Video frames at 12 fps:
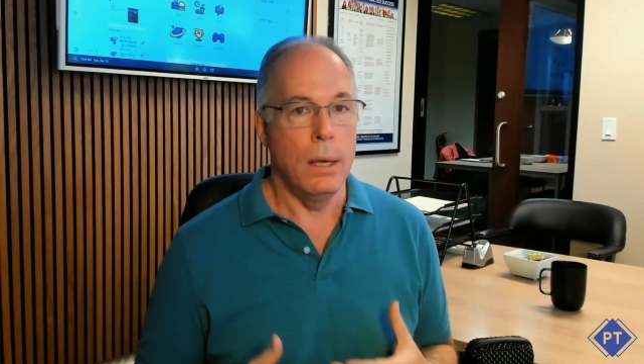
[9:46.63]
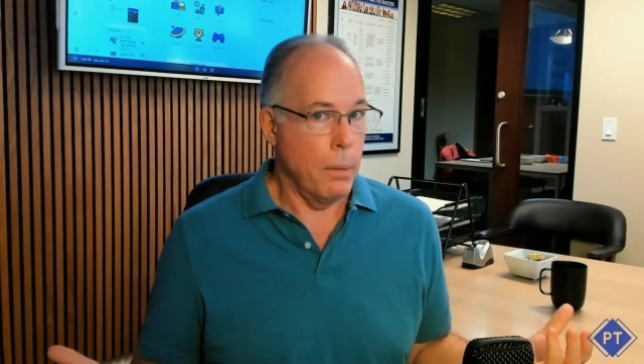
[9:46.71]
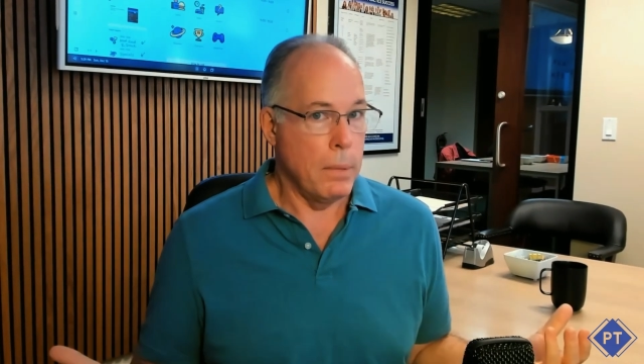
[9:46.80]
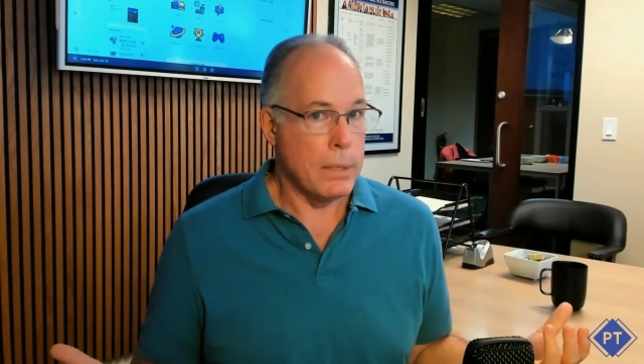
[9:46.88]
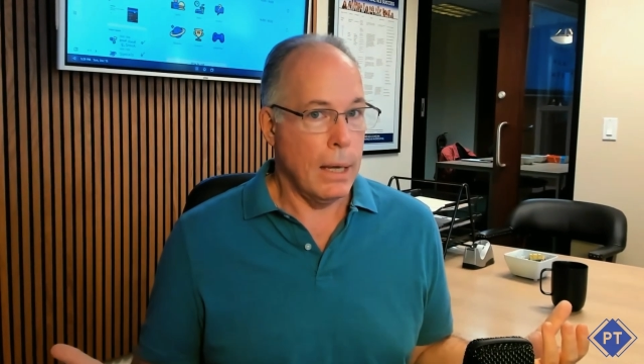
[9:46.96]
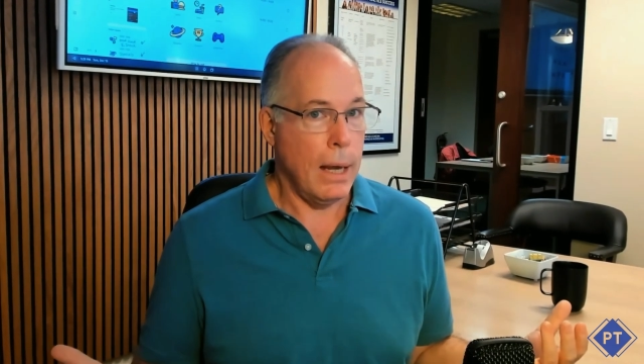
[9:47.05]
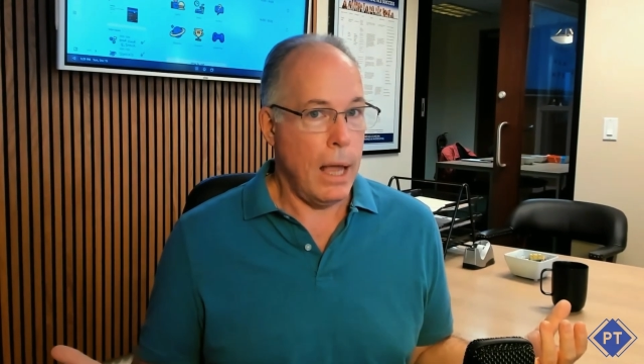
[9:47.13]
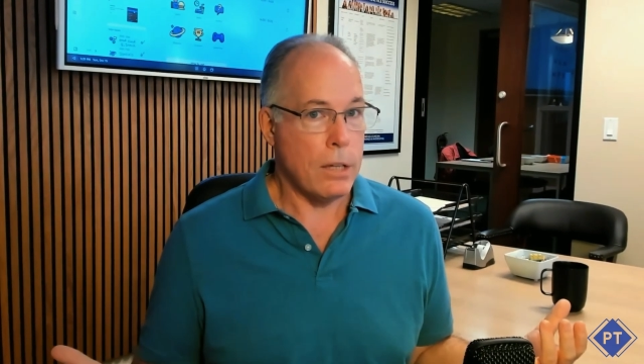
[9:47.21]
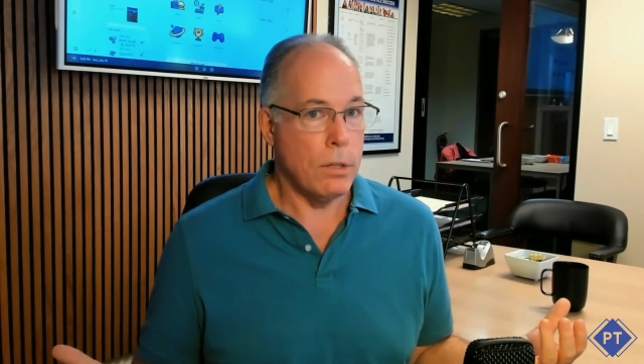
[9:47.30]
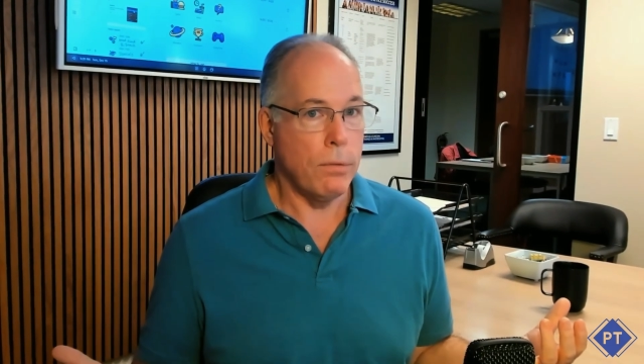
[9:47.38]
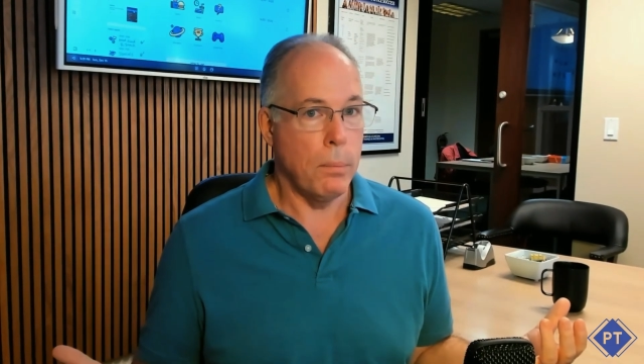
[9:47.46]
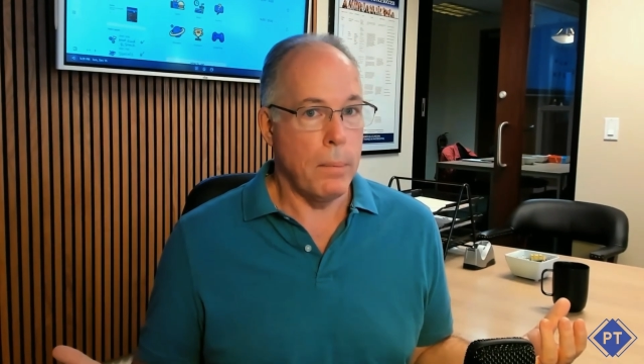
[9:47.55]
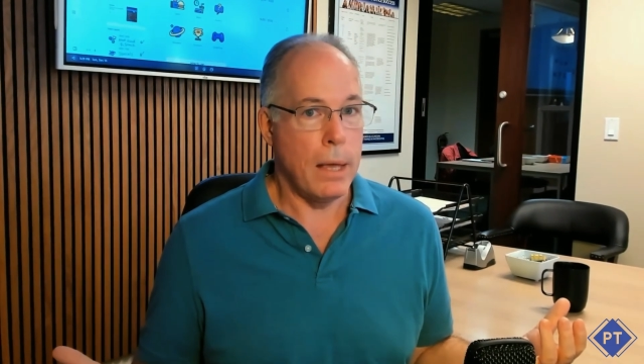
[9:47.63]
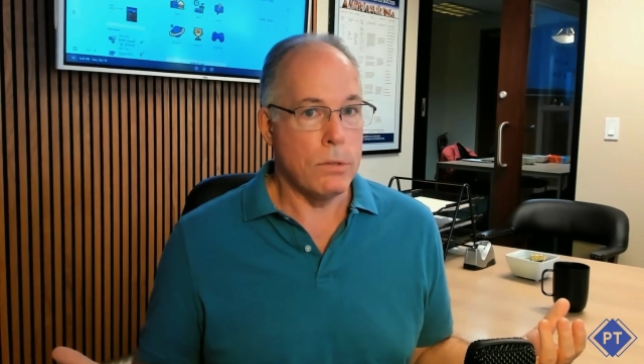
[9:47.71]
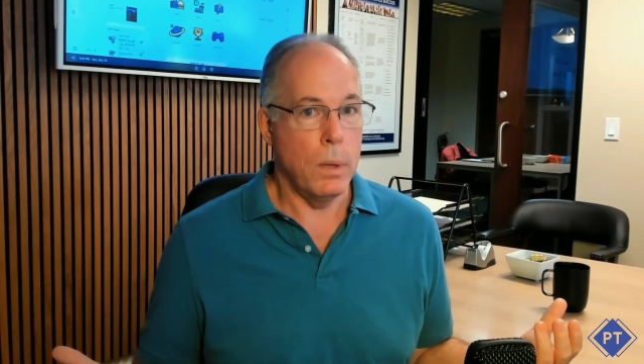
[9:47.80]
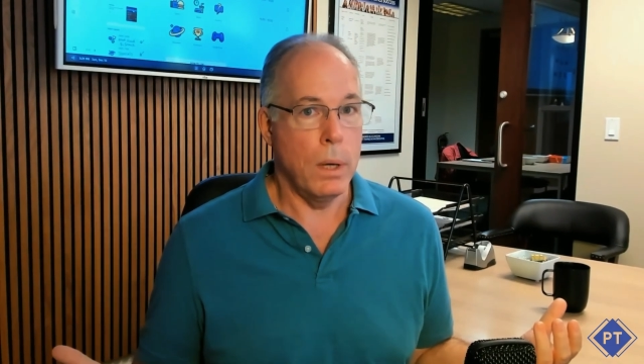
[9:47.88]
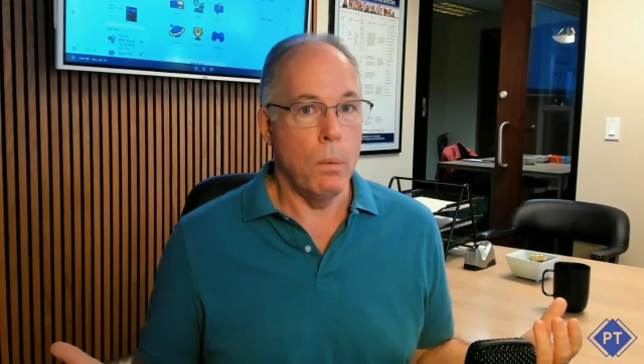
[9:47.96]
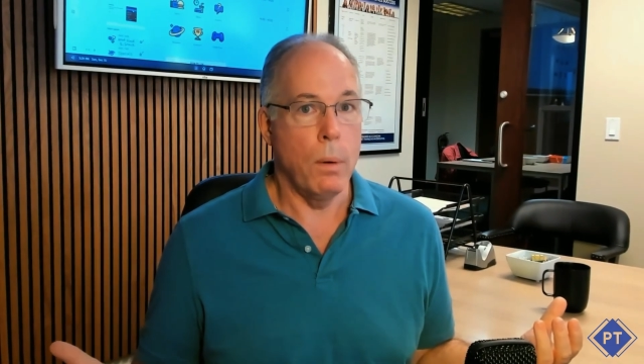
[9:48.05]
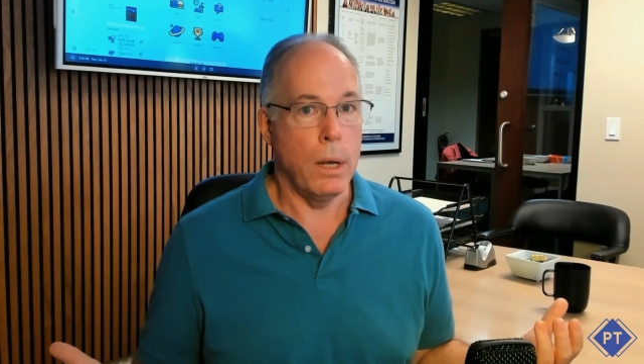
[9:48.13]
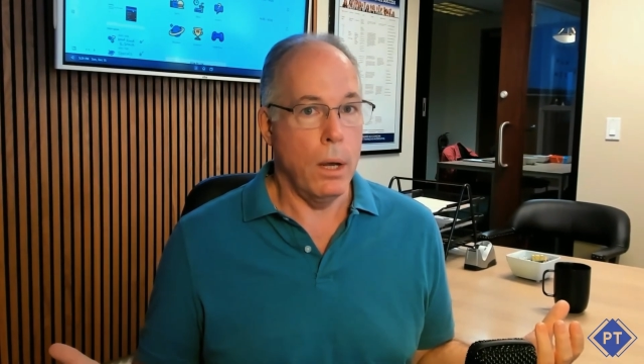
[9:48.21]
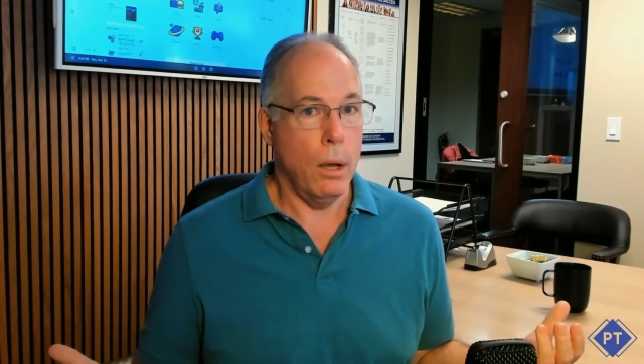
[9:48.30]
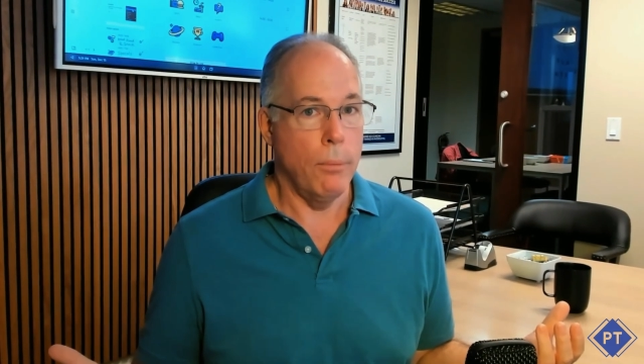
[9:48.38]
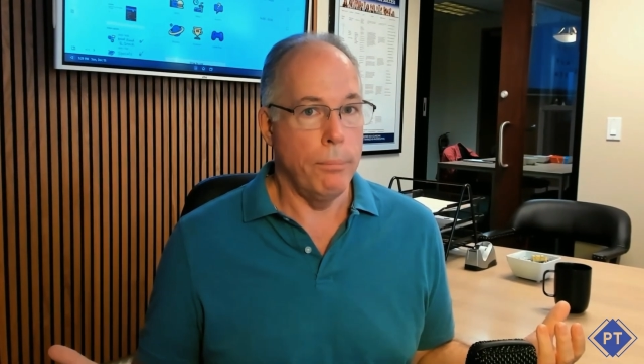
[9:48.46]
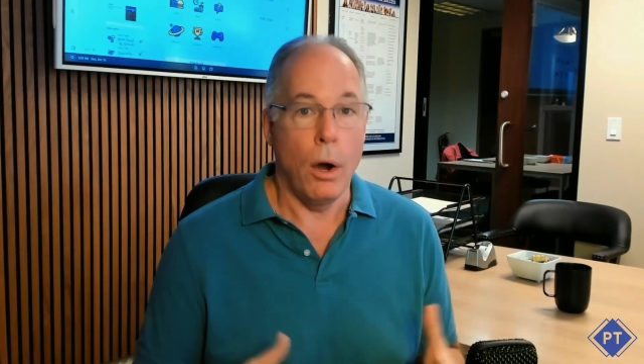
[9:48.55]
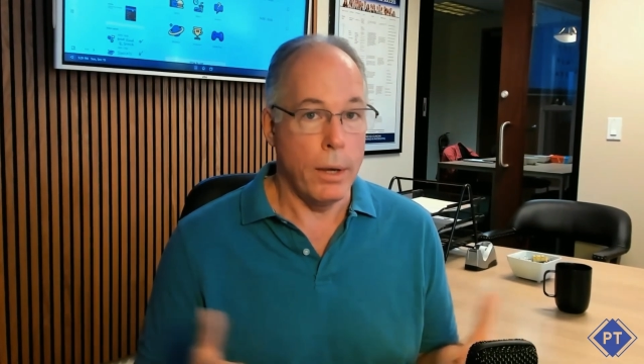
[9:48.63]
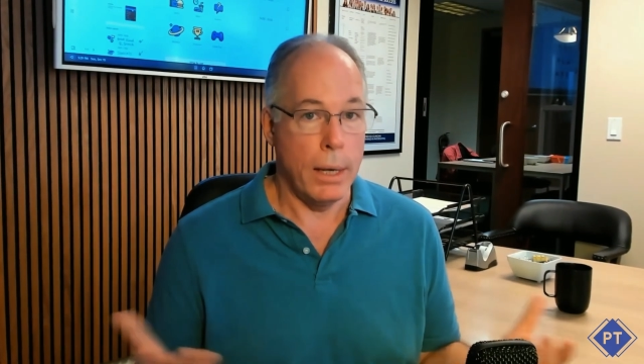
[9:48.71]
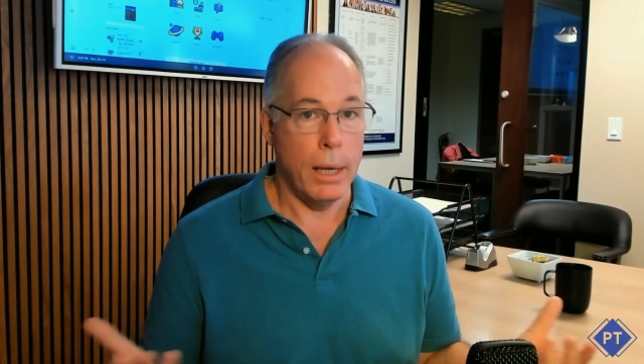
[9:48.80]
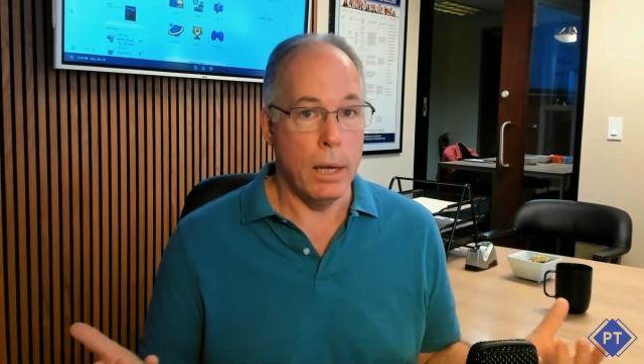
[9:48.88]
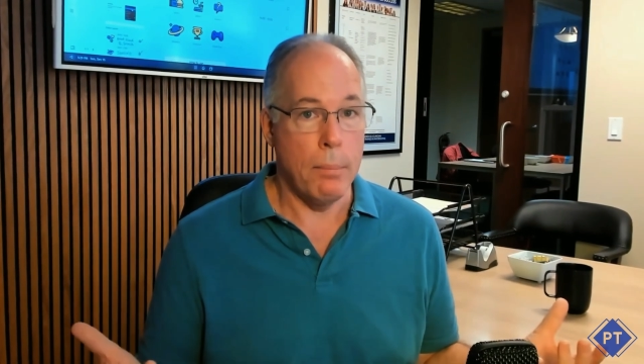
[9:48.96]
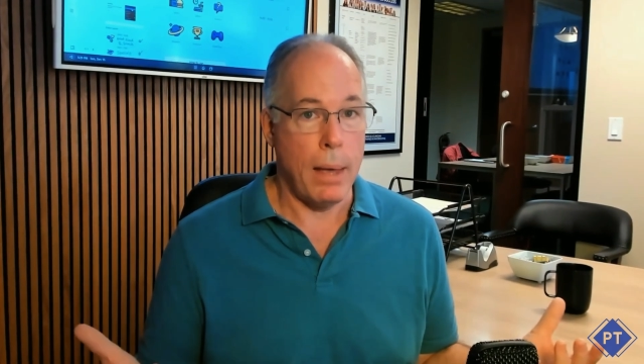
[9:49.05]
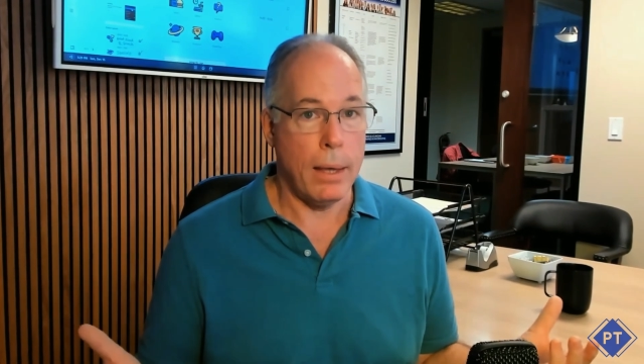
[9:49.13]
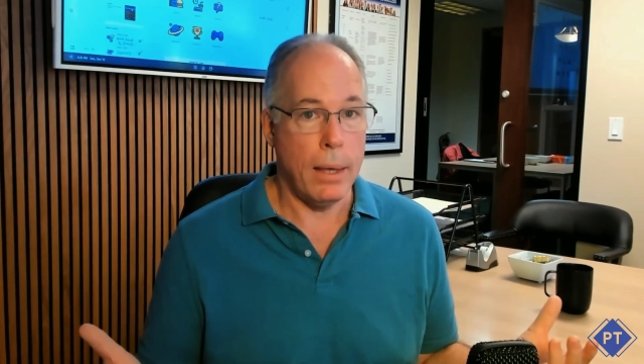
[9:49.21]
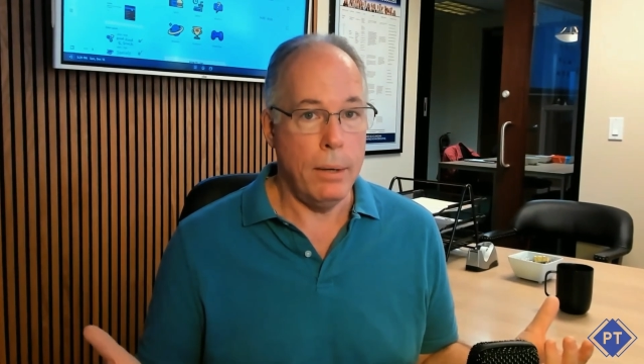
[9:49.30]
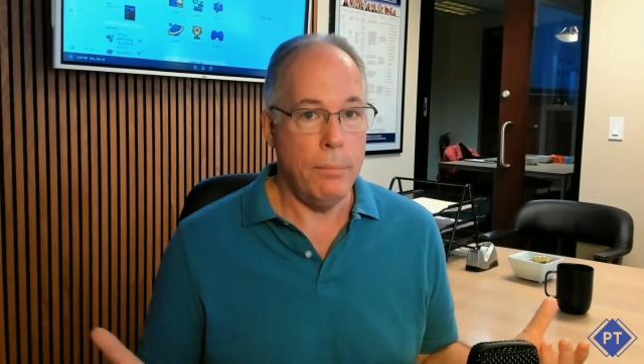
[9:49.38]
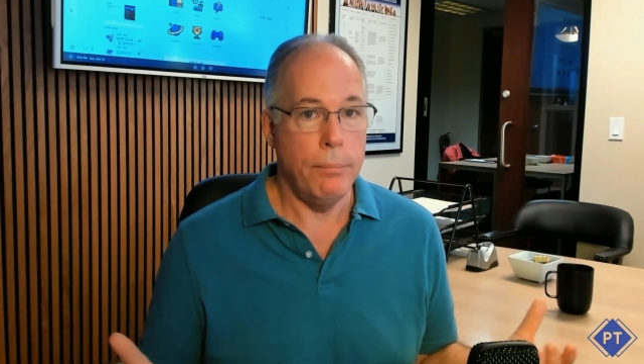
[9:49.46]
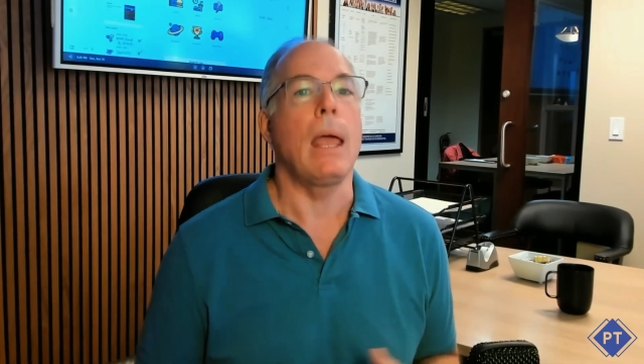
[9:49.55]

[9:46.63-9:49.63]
They're missing in action from last week. What do you know? Are you going to get them back in?